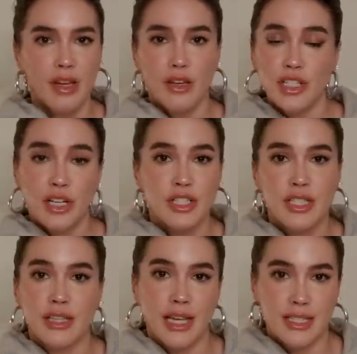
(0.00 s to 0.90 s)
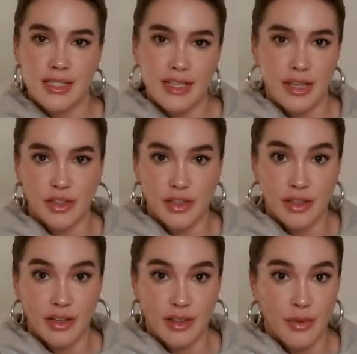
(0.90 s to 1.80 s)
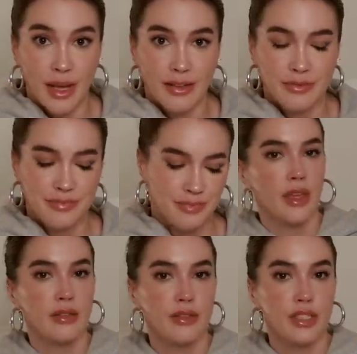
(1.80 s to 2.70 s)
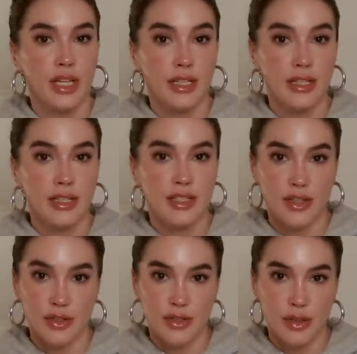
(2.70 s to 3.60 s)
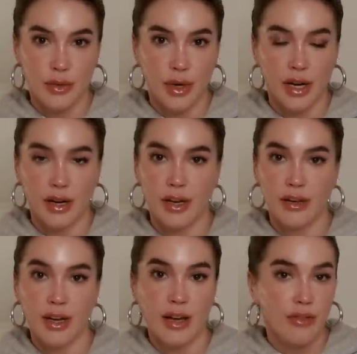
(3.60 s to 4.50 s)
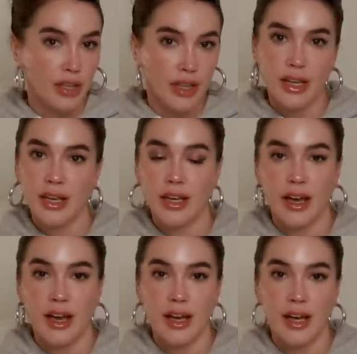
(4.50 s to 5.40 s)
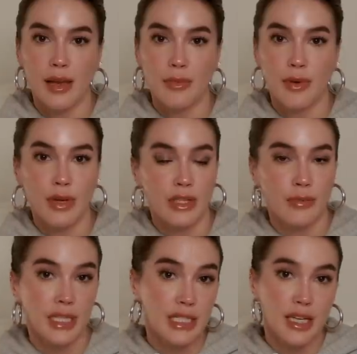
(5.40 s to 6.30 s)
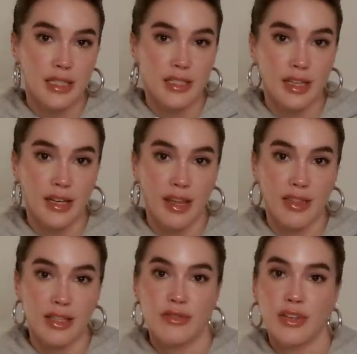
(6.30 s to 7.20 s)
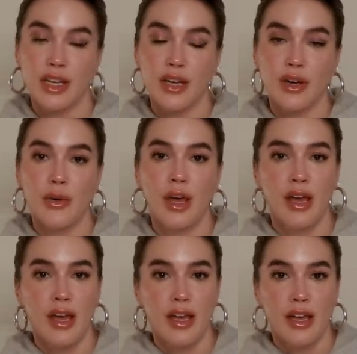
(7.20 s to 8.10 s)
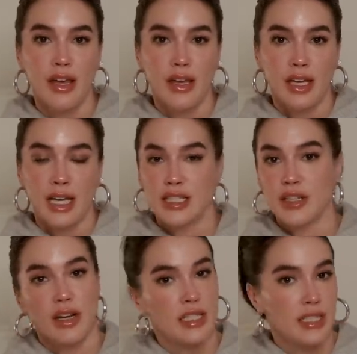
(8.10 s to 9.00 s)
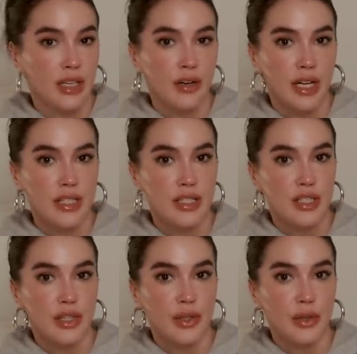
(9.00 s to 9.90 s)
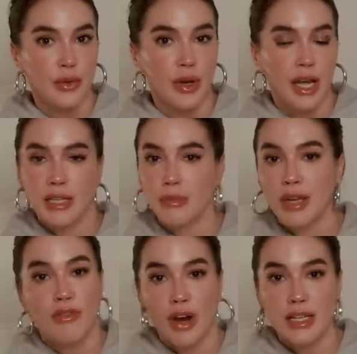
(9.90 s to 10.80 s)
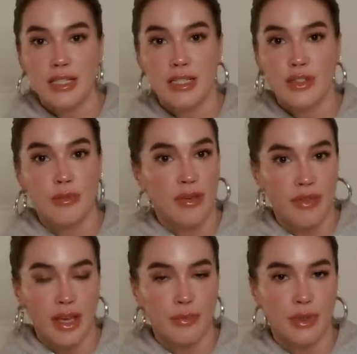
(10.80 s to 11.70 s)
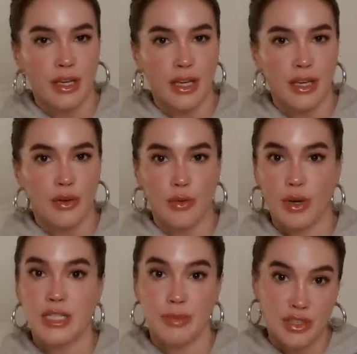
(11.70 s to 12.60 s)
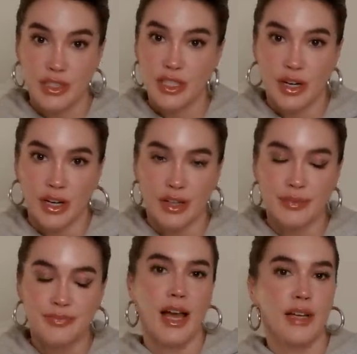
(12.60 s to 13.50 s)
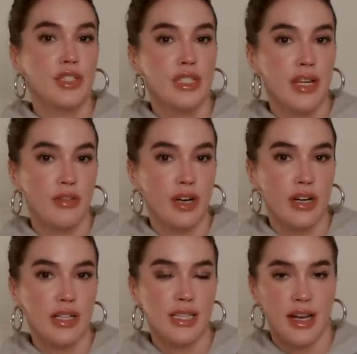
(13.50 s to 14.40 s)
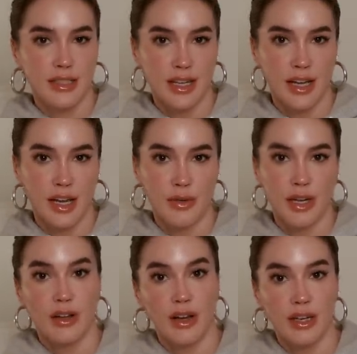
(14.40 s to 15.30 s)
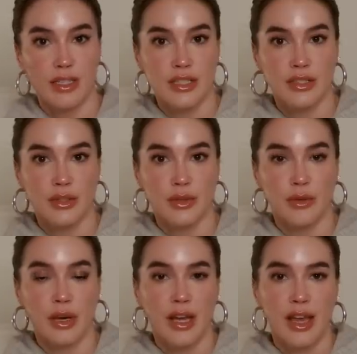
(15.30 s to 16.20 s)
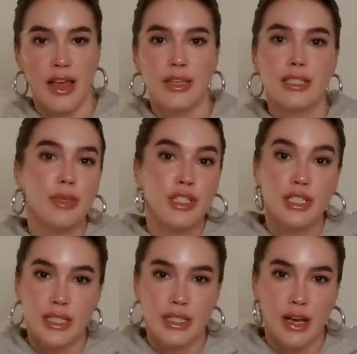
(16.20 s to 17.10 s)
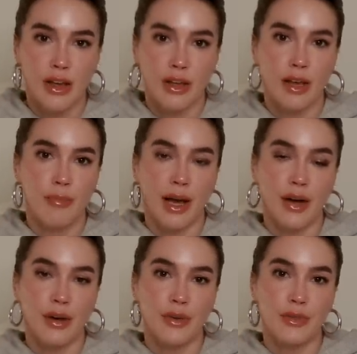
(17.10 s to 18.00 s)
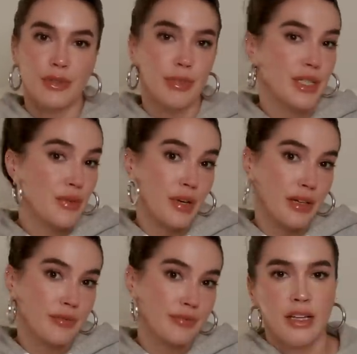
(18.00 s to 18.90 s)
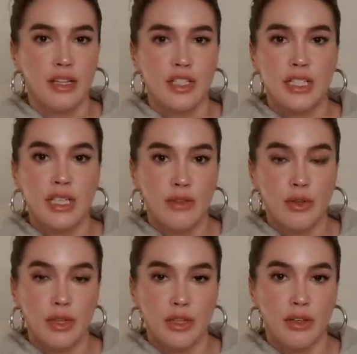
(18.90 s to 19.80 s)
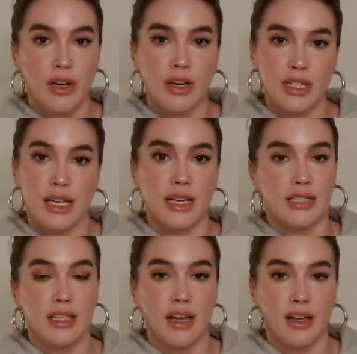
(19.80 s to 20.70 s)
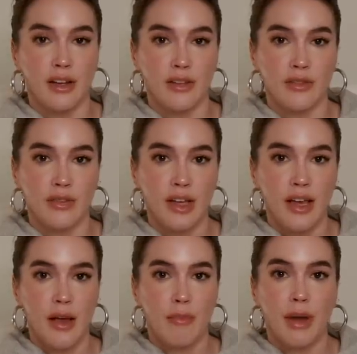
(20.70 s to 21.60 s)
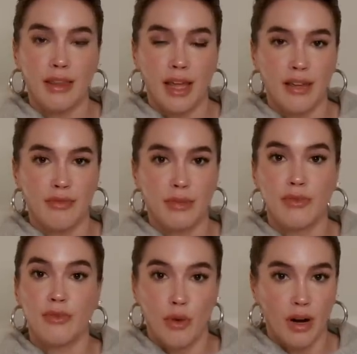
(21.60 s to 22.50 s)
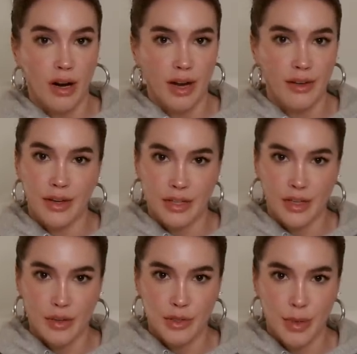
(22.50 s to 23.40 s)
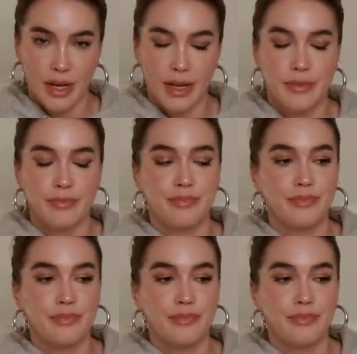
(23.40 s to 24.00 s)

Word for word: I'll share just the lessons I learned along the way. Jaden is also aware of everything I'm going to be discussing in this video. It's not a secret to any of my friends or my family, or especially to her. I've just never sat down and gone into this much detail about my story. Just to give you a little context of my life before I found out I was pregnant.